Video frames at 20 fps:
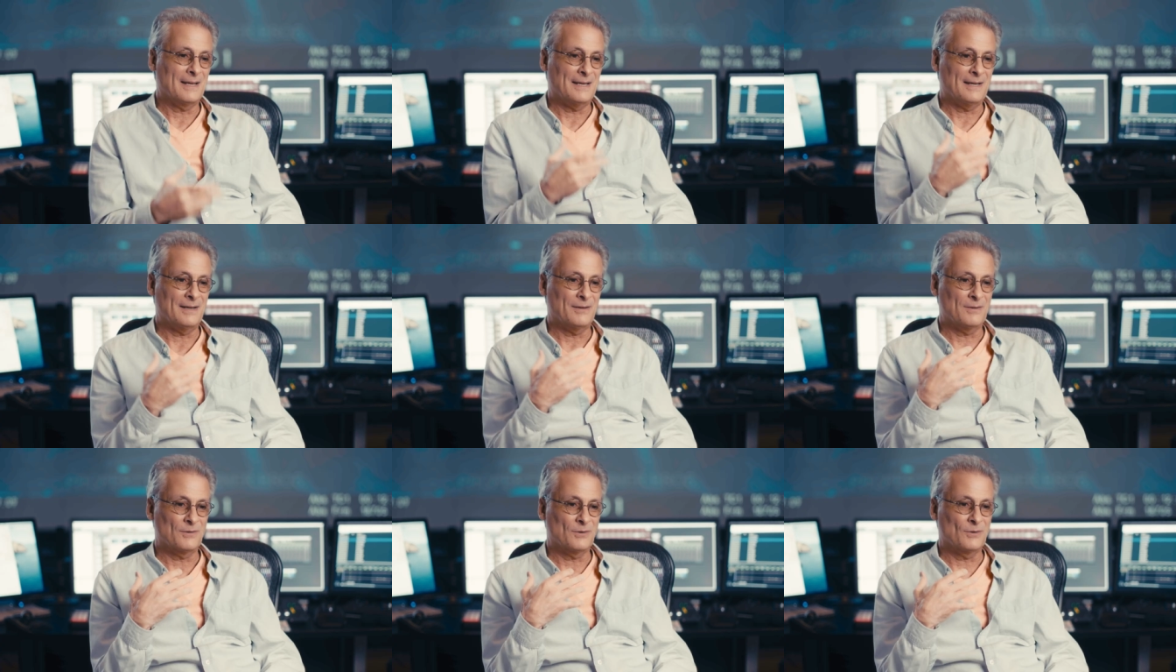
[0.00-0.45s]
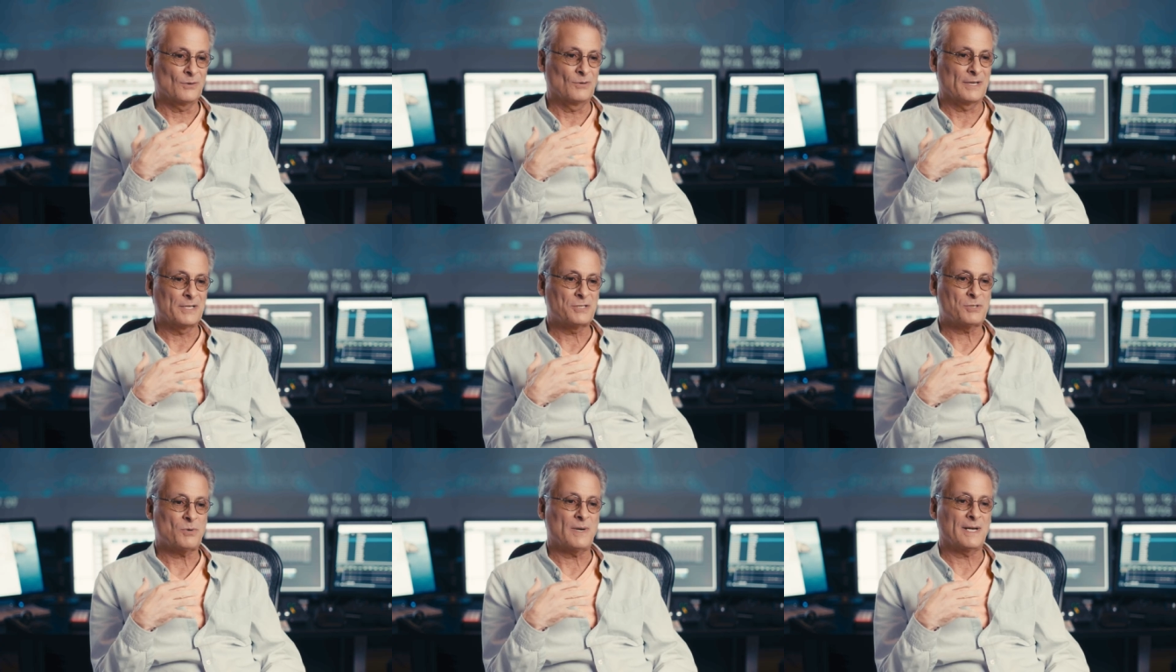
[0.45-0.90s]
in
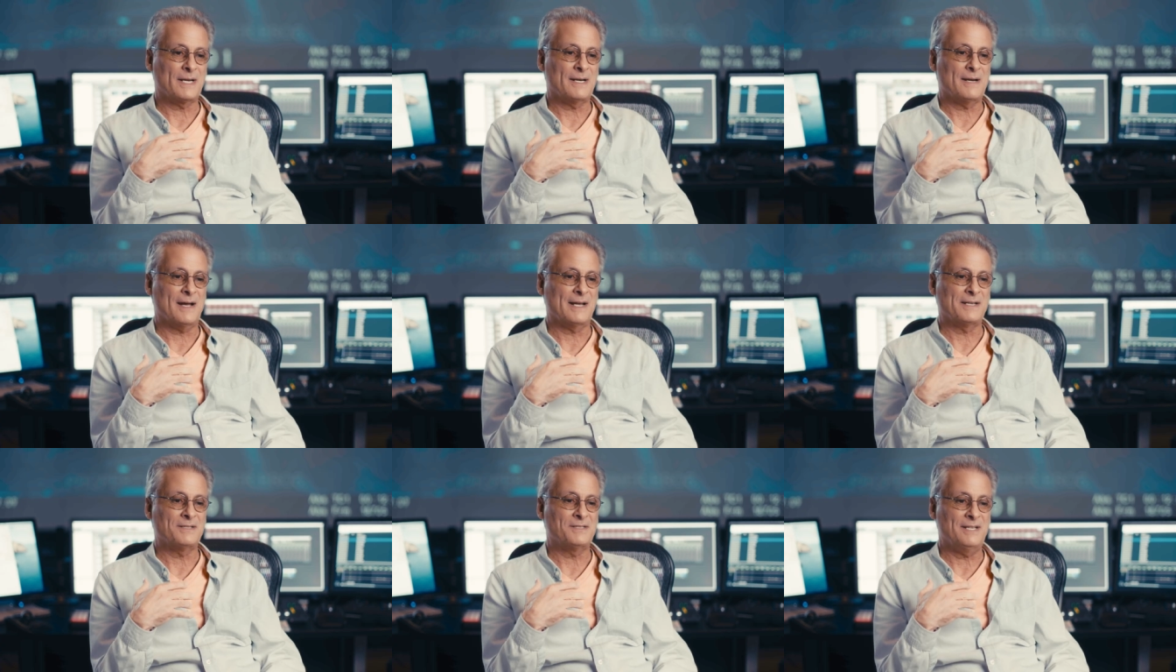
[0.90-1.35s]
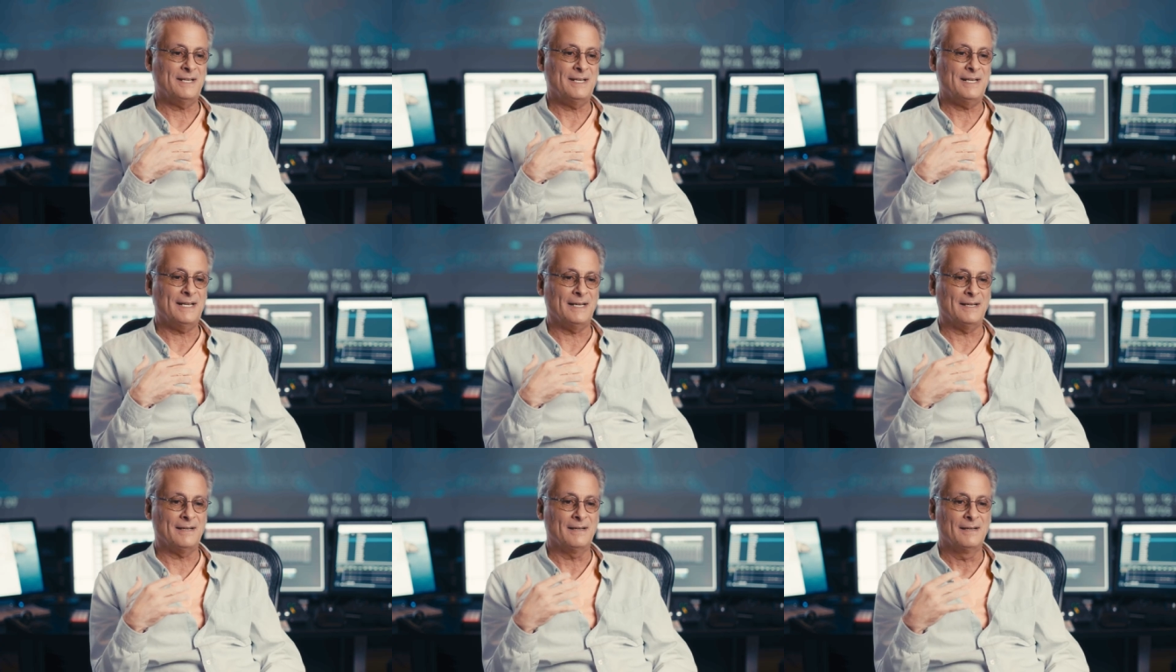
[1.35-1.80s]
early
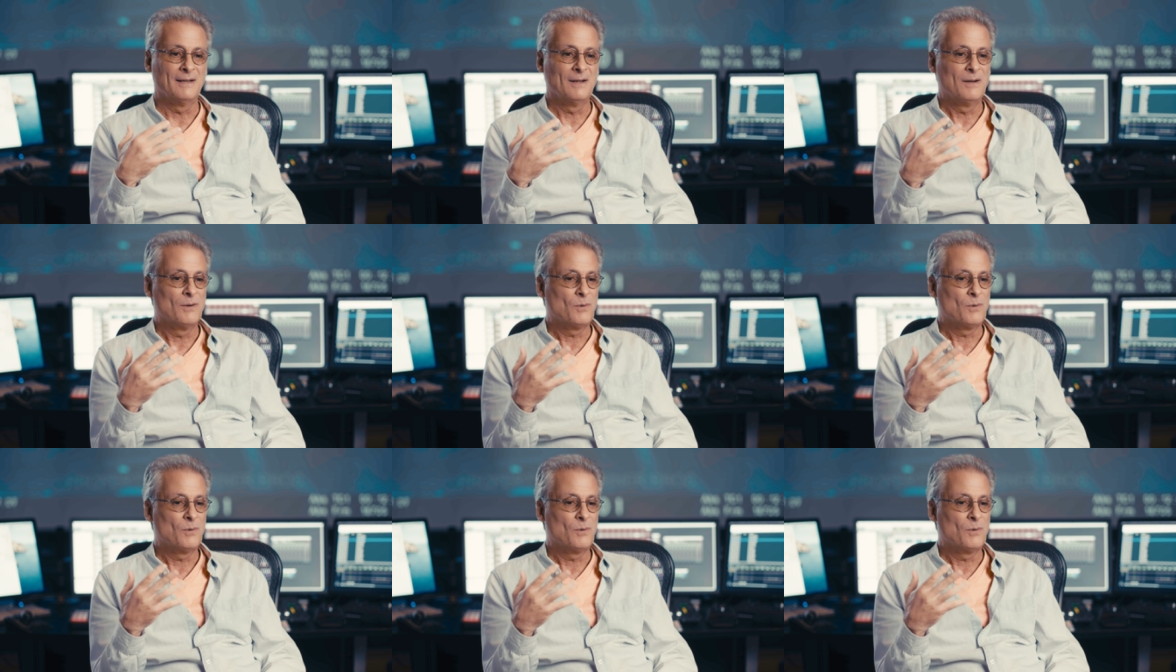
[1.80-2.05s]
2019,